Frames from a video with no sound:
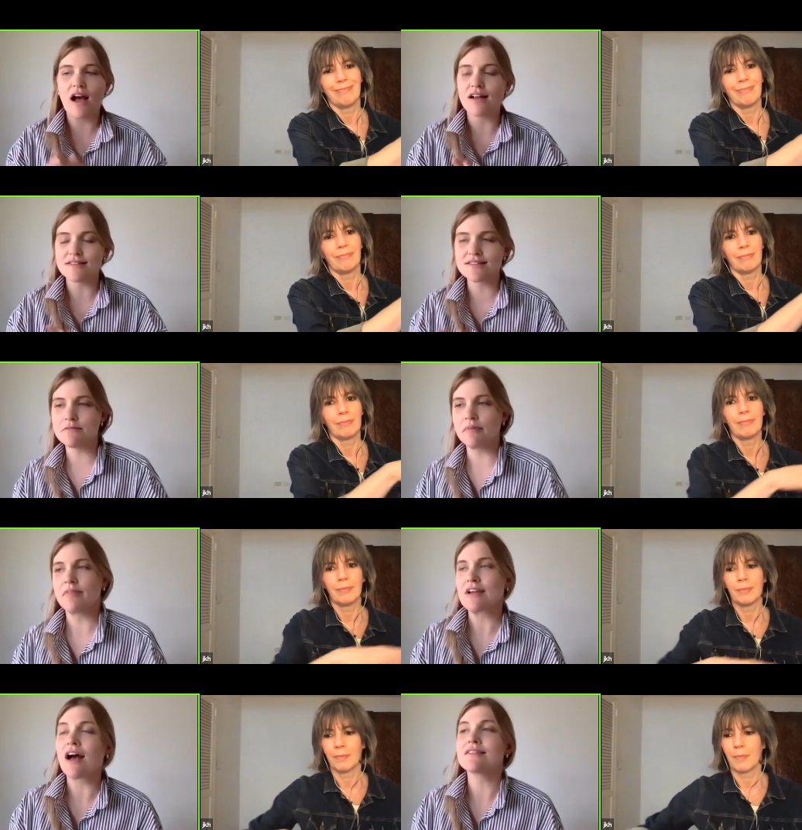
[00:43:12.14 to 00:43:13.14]
Speaker 1: constant,
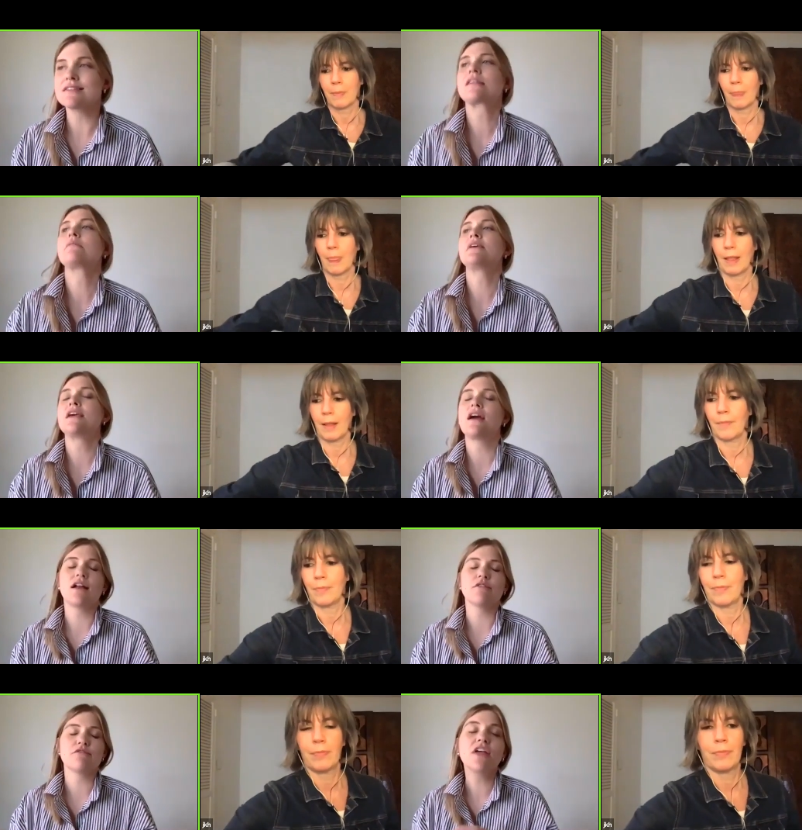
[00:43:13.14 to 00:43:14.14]
constantly be
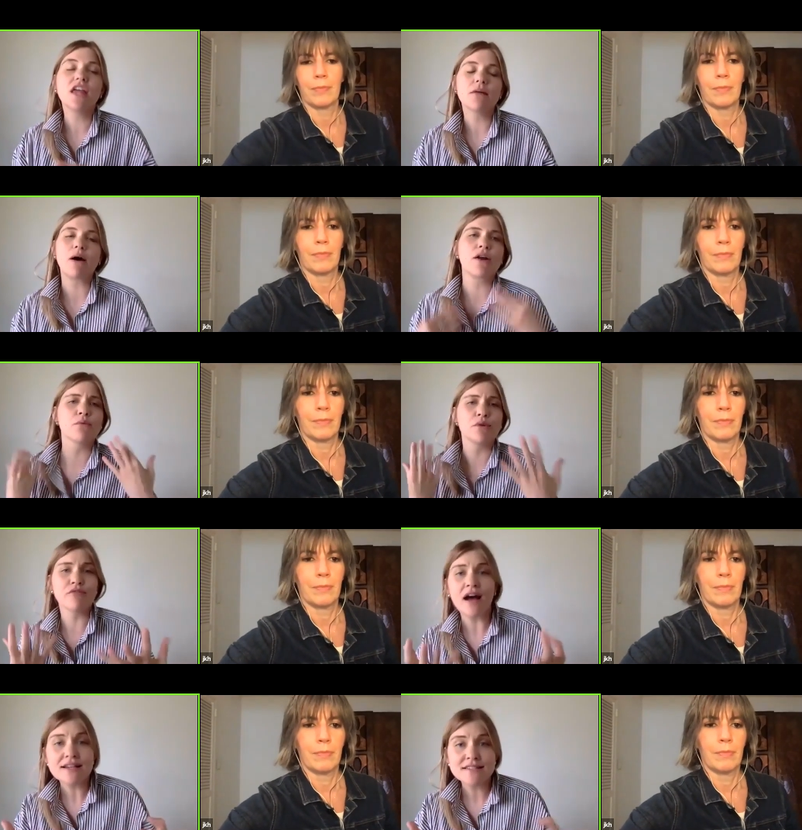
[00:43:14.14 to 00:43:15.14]
kind of thinking about and
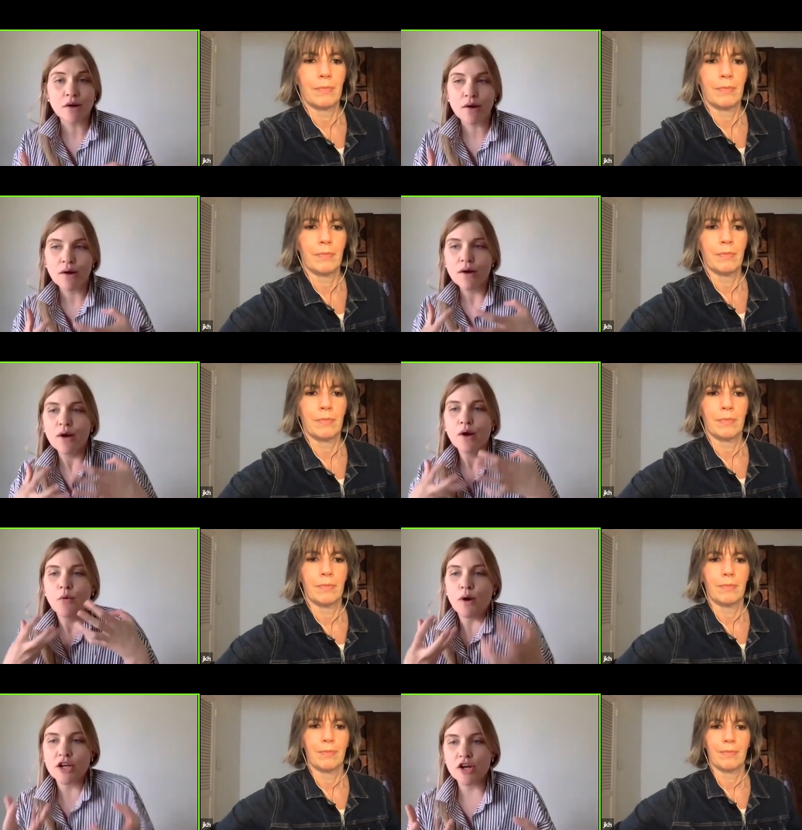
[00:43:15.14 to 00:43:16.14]
revising
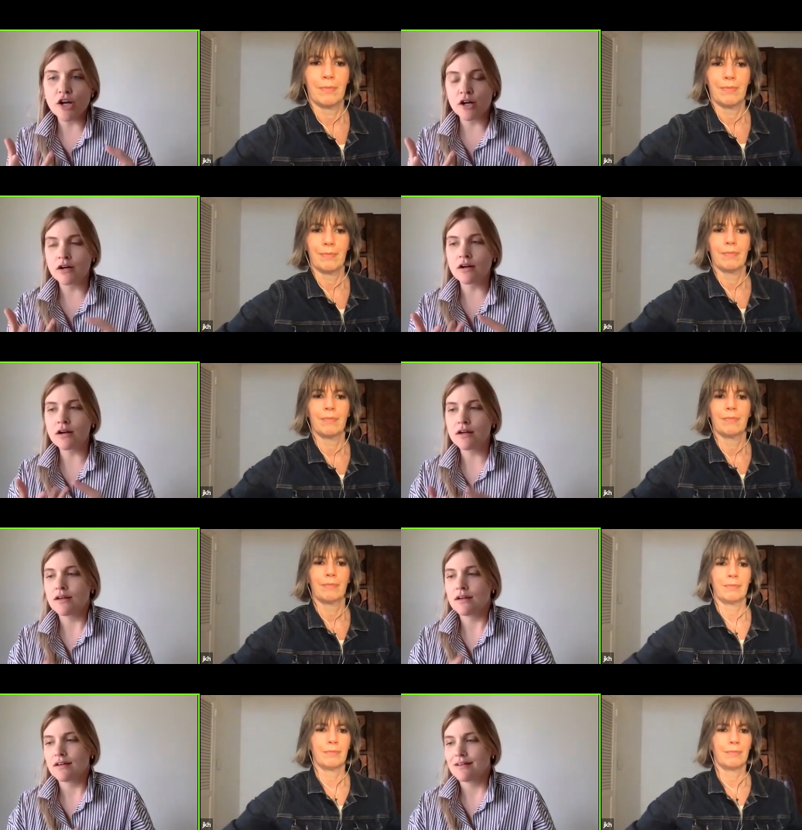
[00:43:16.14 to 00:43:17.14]
what you're
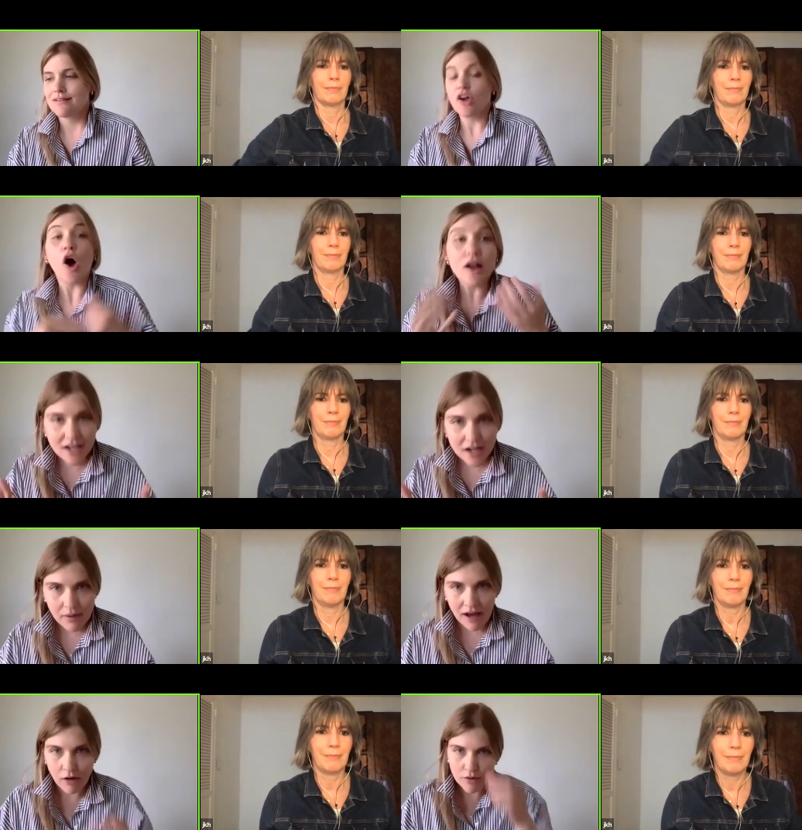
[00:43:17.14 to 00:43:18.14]
talking
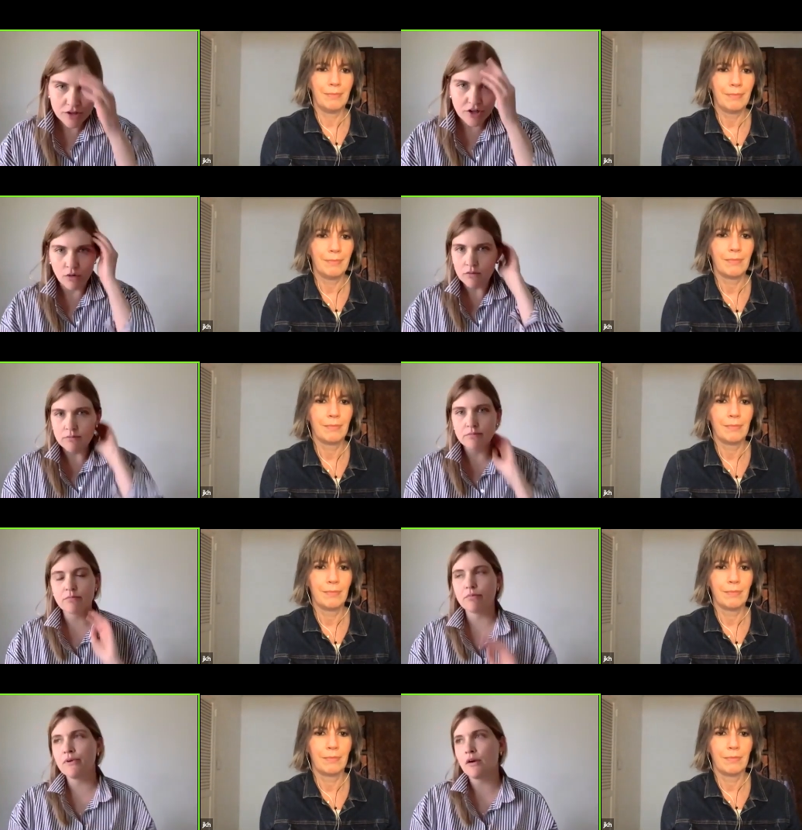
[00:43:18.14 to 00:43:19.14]
about you know
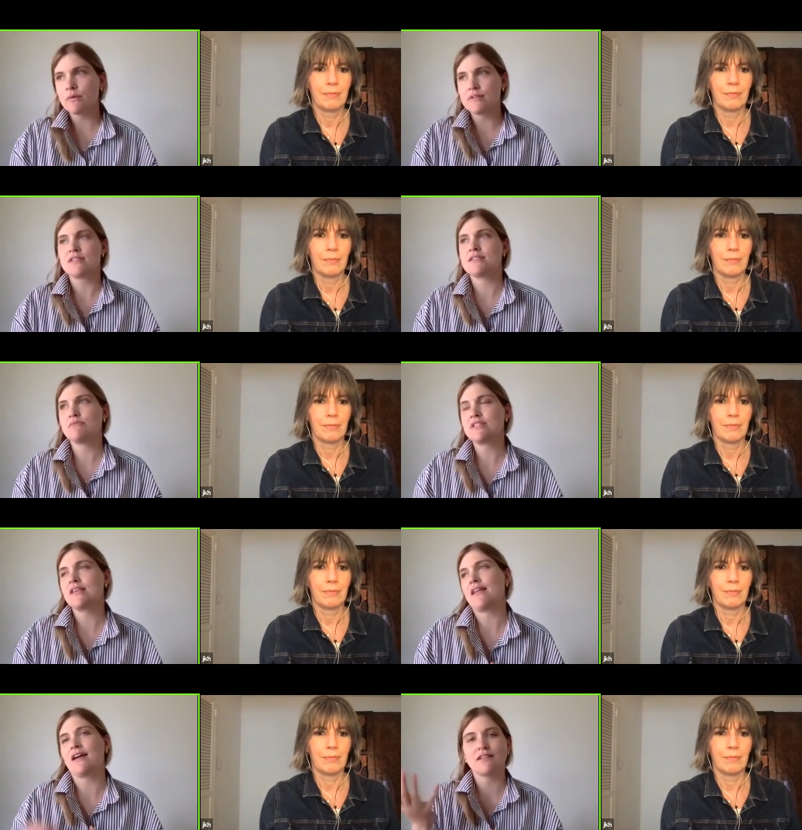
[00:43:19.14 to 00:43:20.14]
we always we say
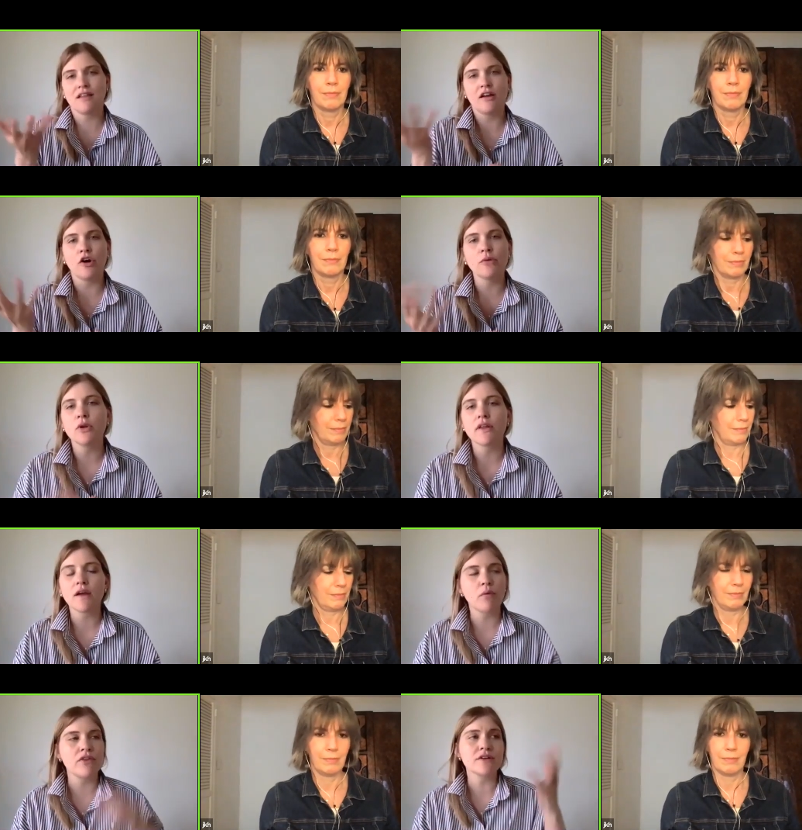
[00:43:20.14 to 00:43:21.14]
that to like our community like
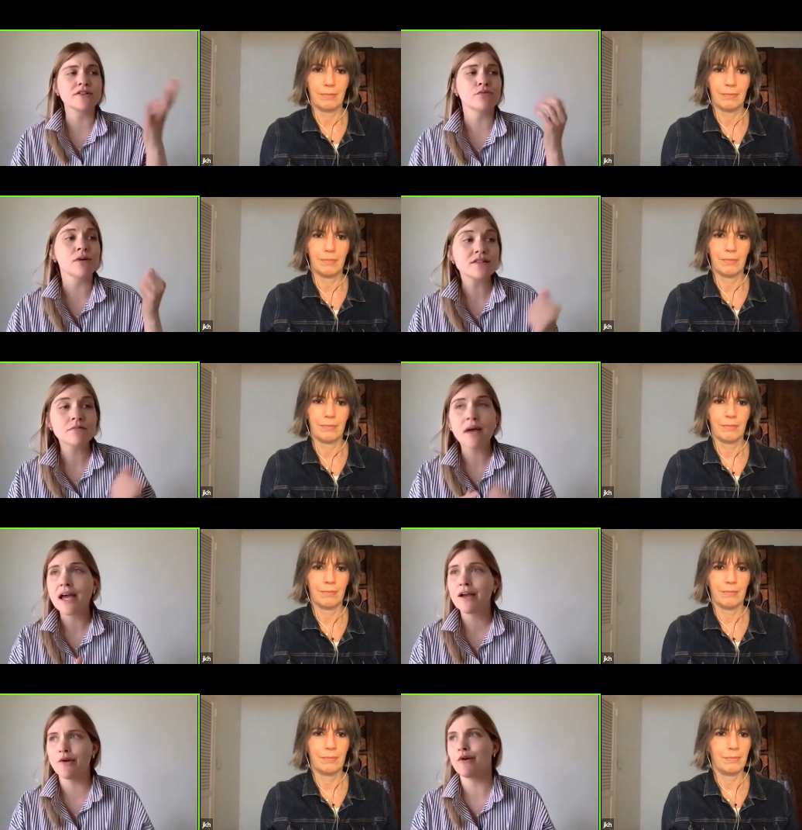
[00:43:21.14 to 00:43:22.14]
whether it's your
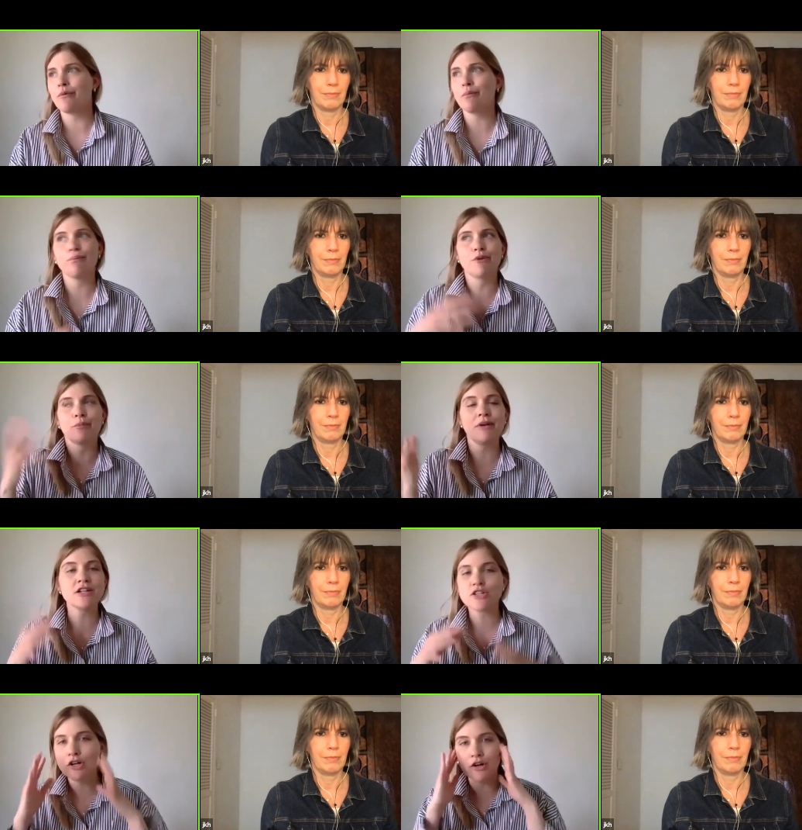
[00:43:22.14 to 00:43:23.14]
resume or your
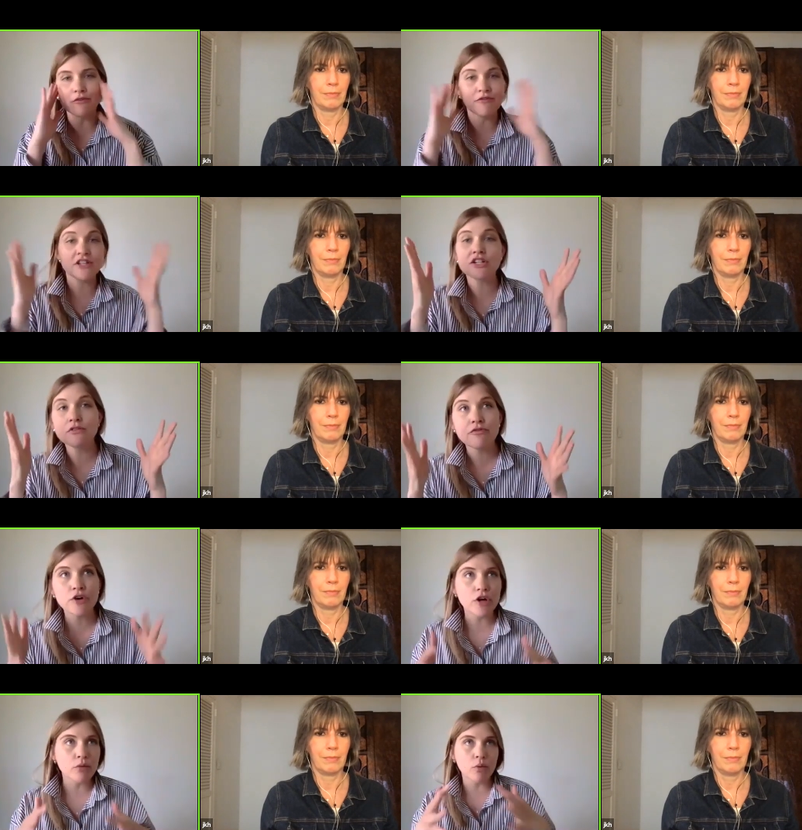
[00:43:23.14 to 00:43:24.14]
pitch or your vision
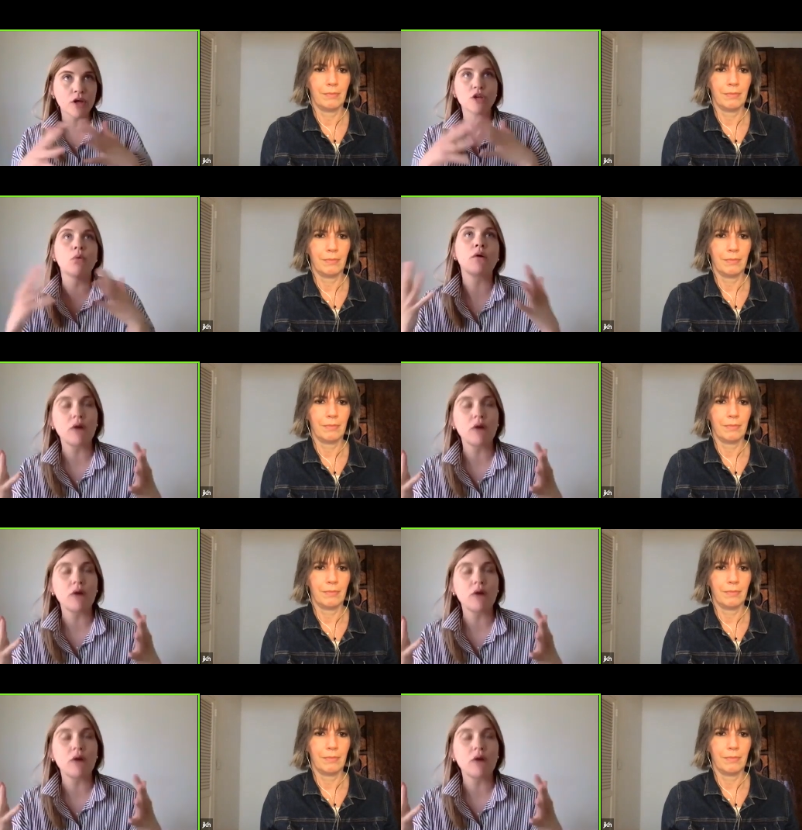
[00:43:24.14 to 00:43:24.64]
for what you want to